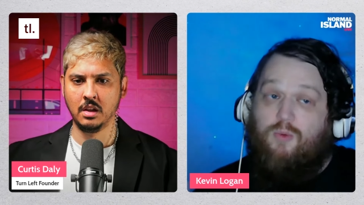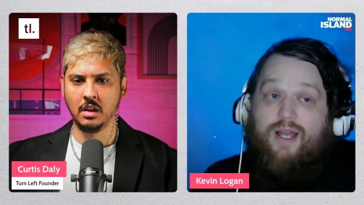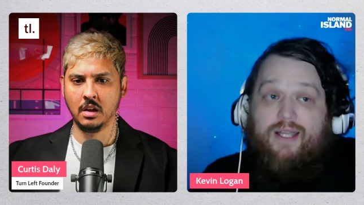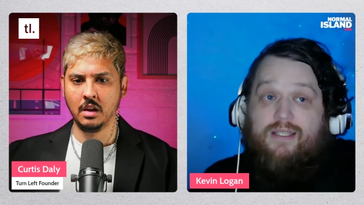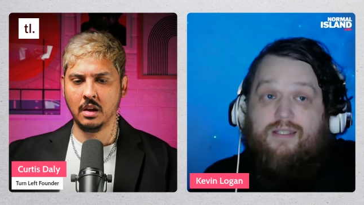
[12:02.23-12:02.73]

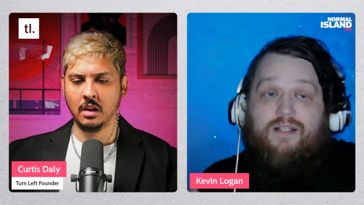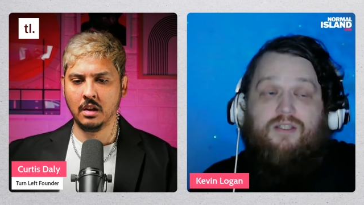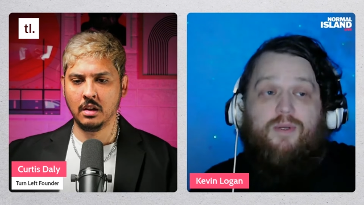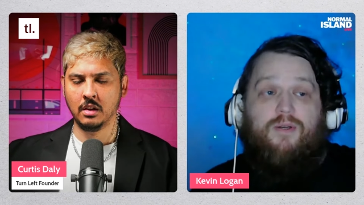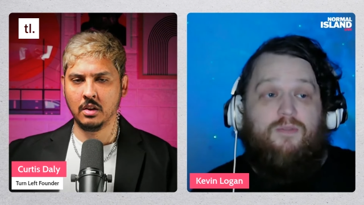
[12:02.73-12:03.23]
Speaker 1: wait and see, I
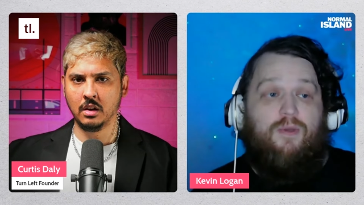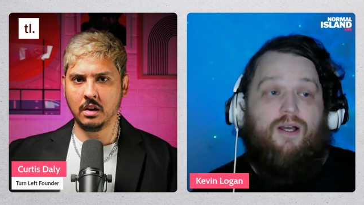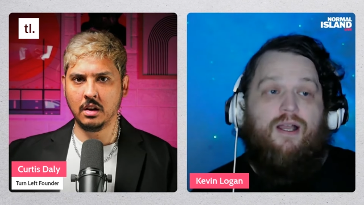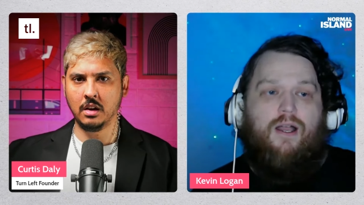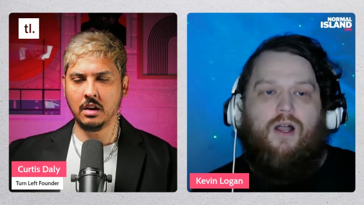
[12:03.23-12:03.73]
suppose.
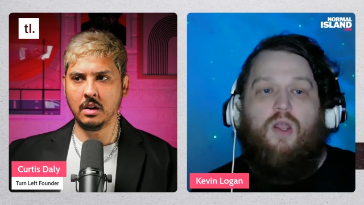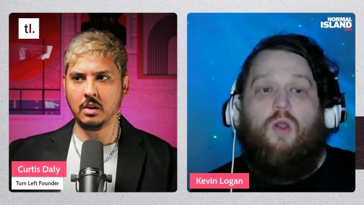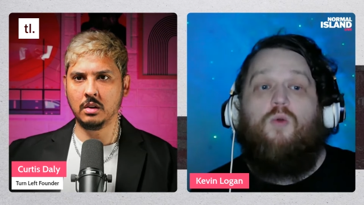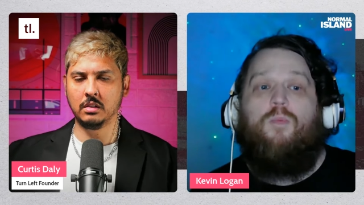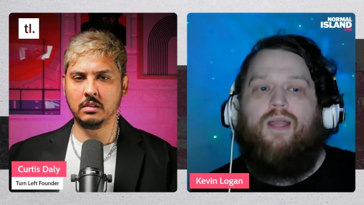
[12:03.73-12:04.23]
But I, I
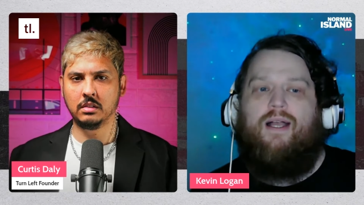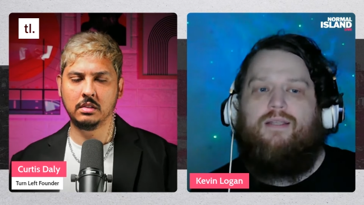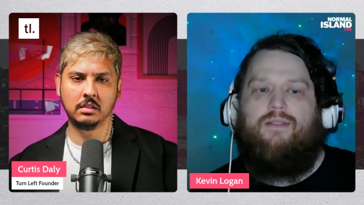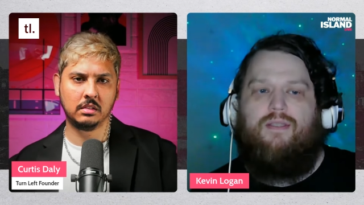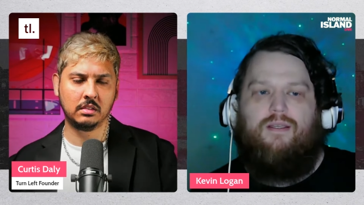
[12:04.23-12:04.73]
hope it
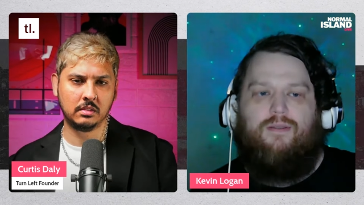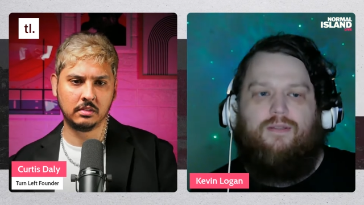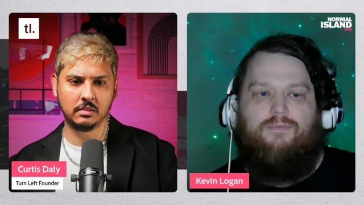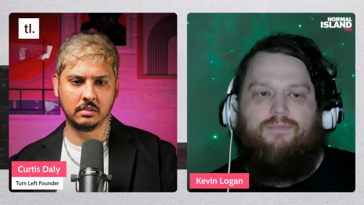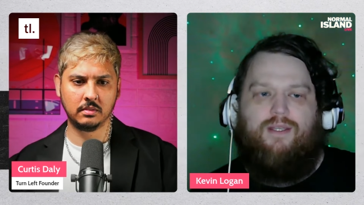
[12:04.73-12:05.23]
has the,
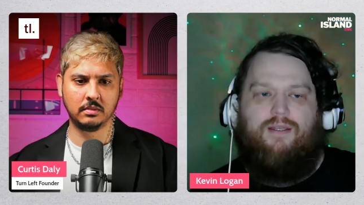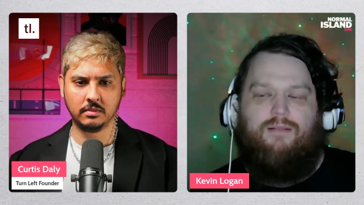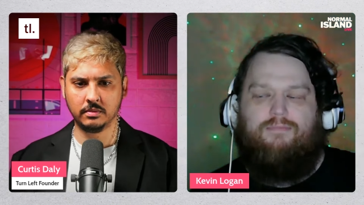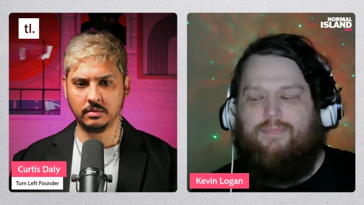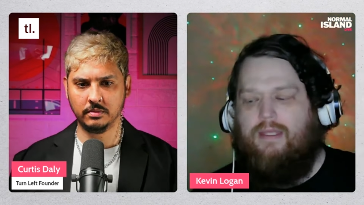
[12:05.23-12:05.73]
the
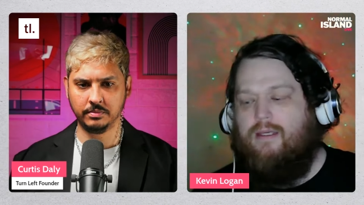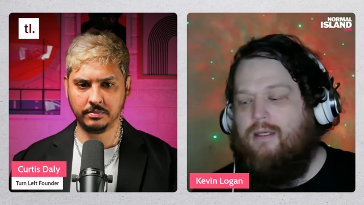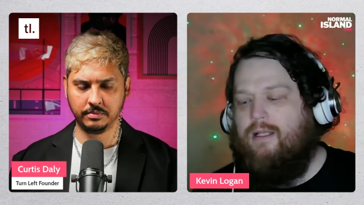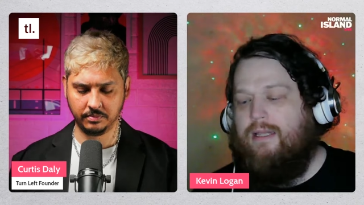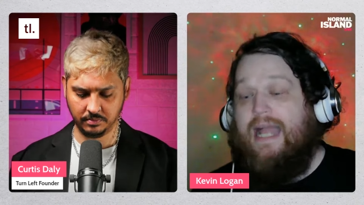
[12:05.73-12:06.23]
the
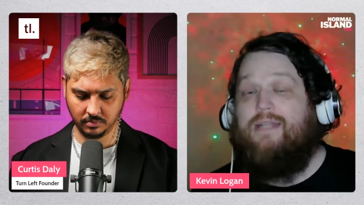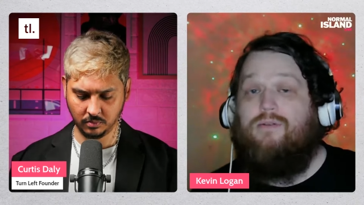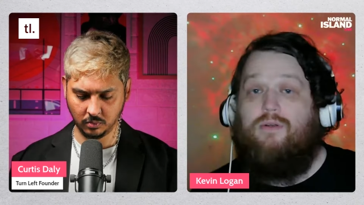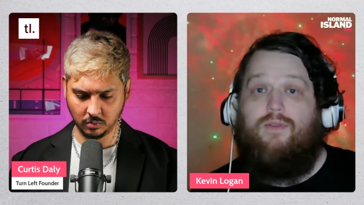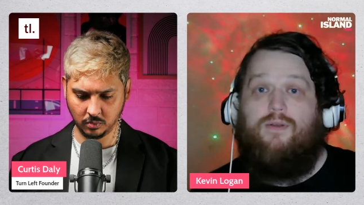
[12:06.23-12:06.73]

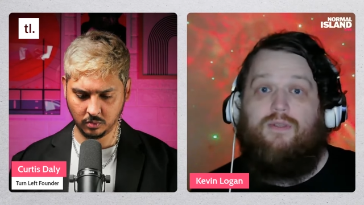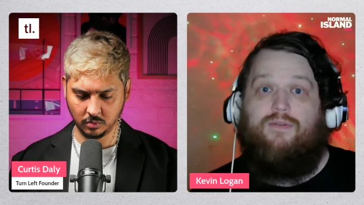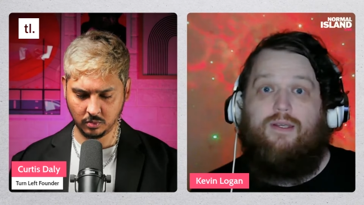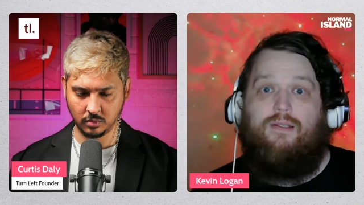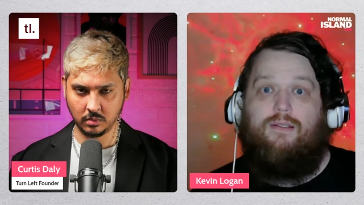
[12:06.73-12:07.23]
latter of those
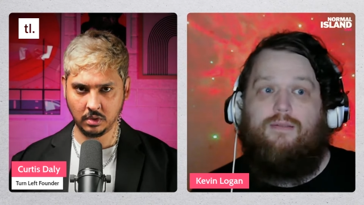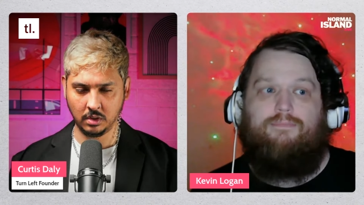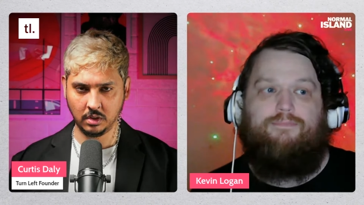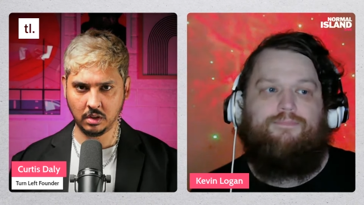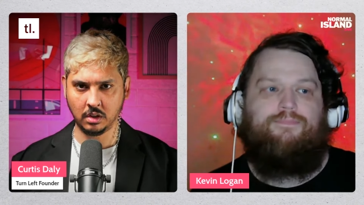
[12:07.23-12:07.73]
effects.
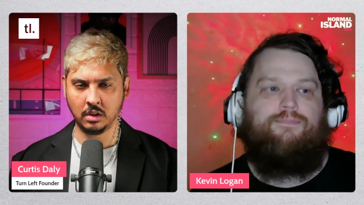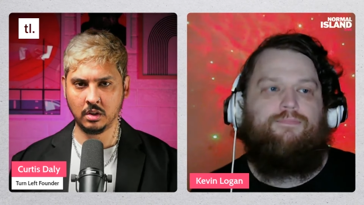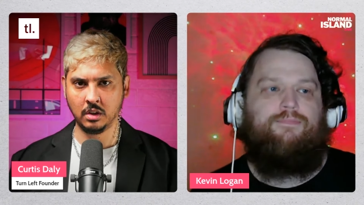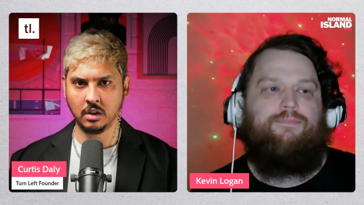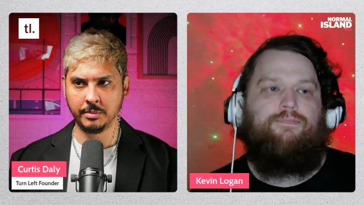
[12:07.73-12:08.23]

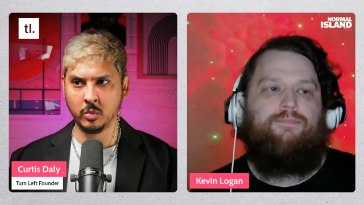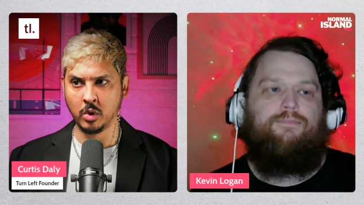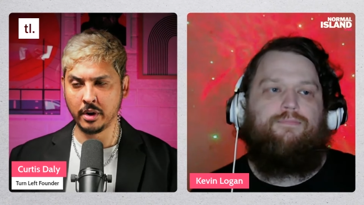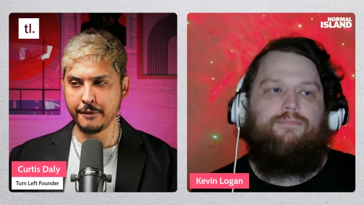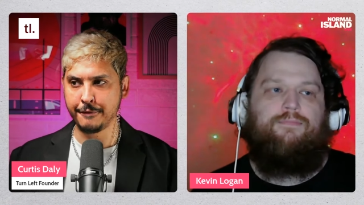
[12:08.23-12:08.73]
Speaker 2: I mean,
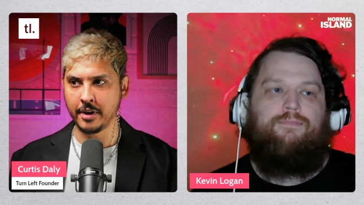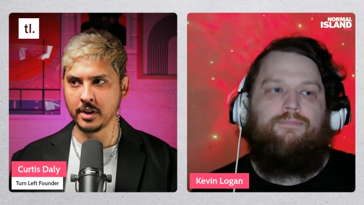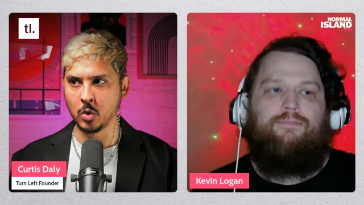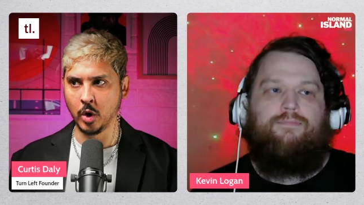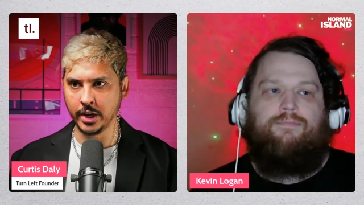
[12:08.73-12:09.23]
what I
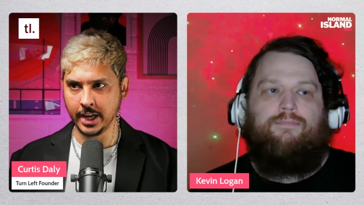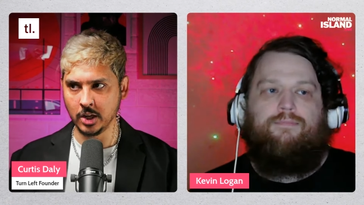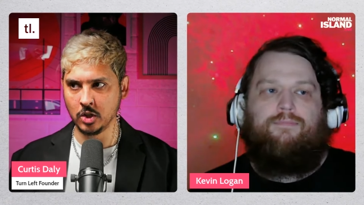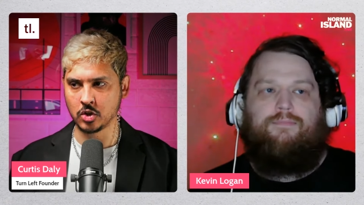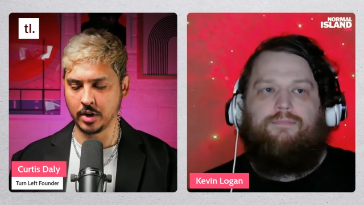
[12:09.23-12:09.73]
find quite
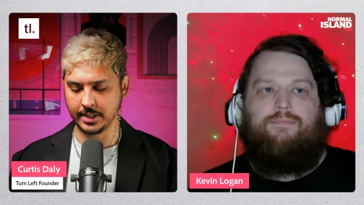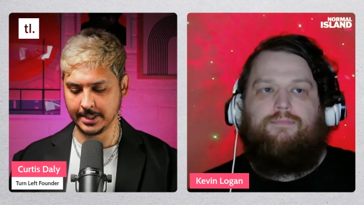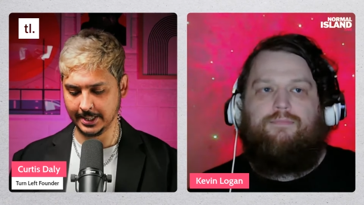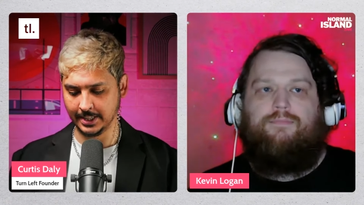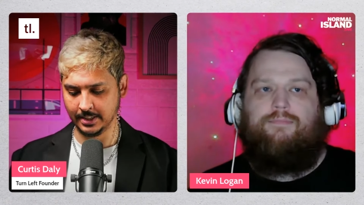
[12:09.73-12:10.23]

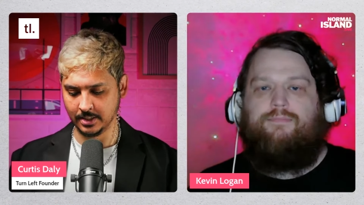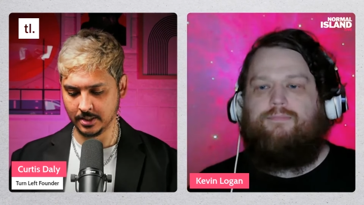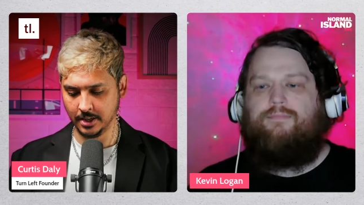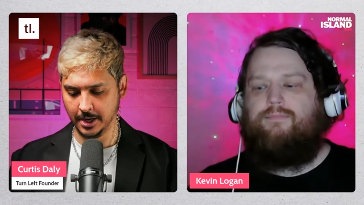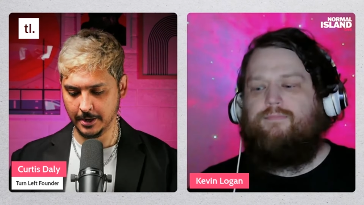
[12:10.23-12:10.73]
interesting
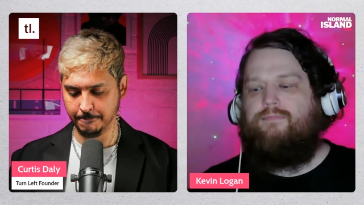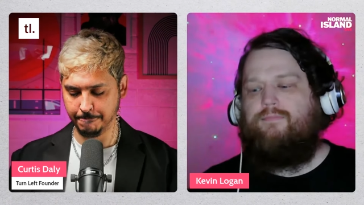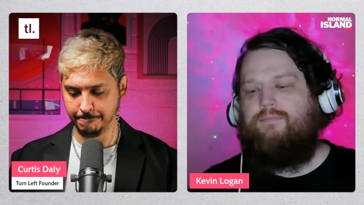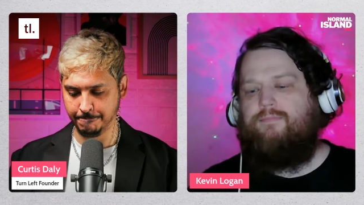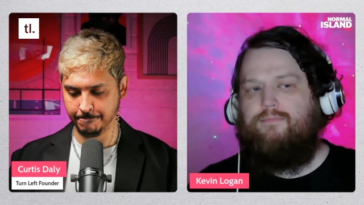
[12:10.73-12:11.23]
is
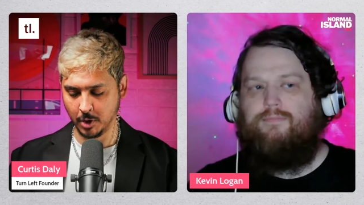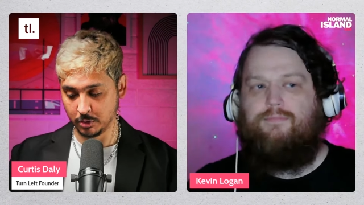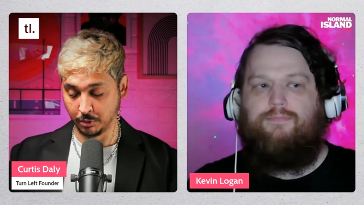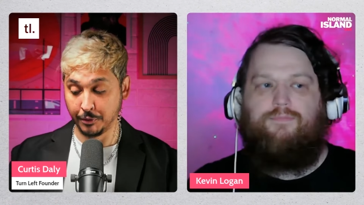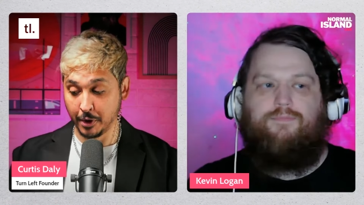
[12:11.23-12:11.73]
um, I
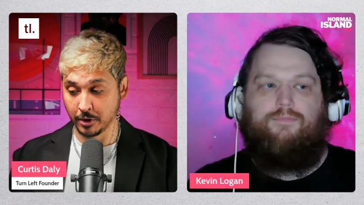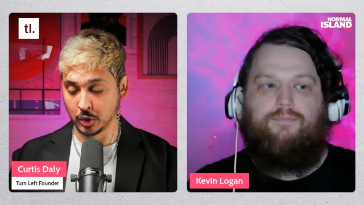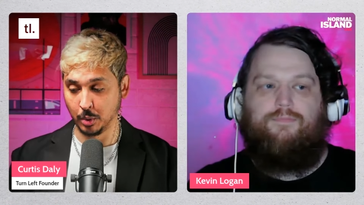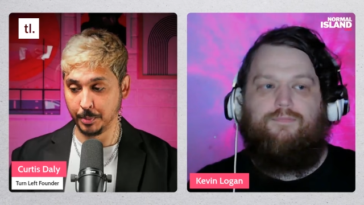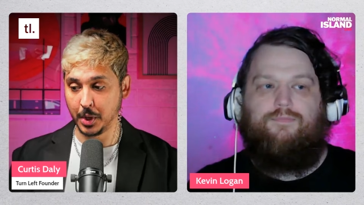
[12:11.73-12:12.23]
was
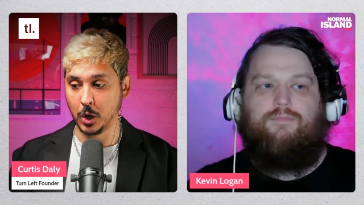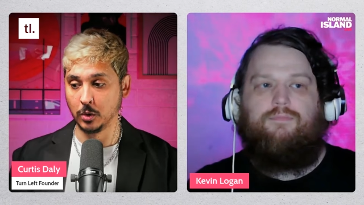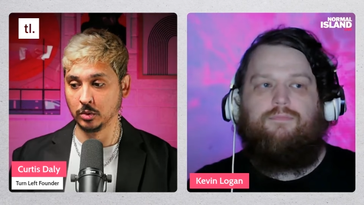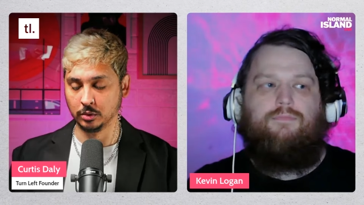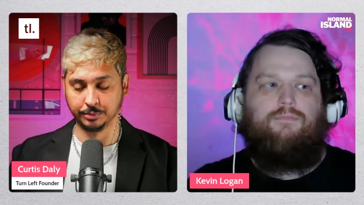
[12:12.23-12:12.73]
referring to a
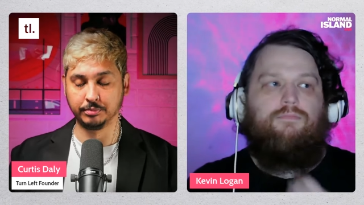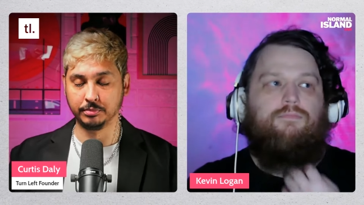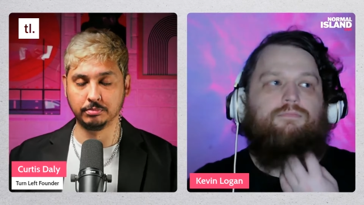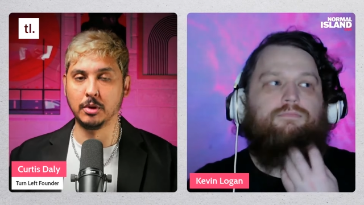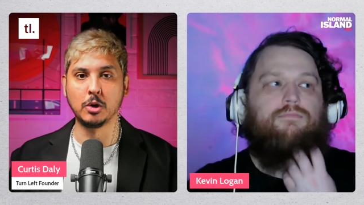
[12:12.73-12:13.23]
poll,
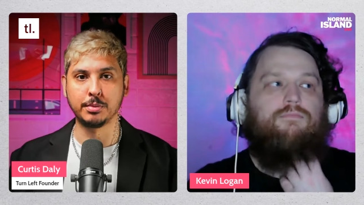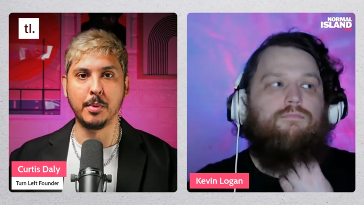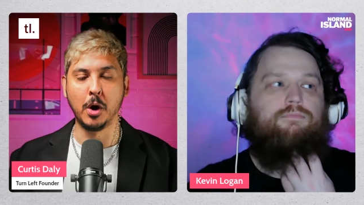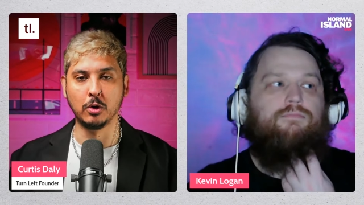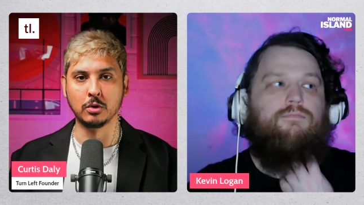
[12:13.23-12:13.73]
multiple
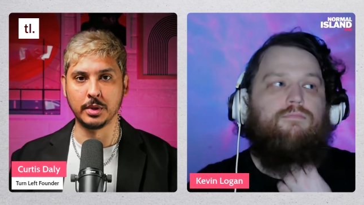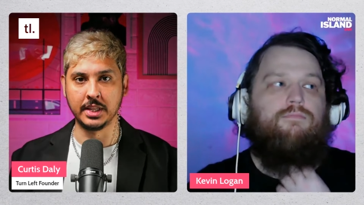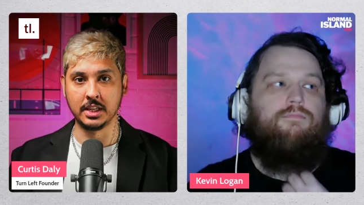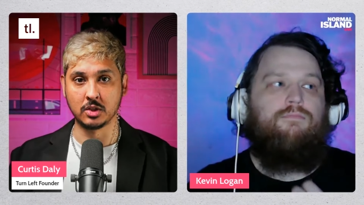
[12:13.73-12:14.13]
polls within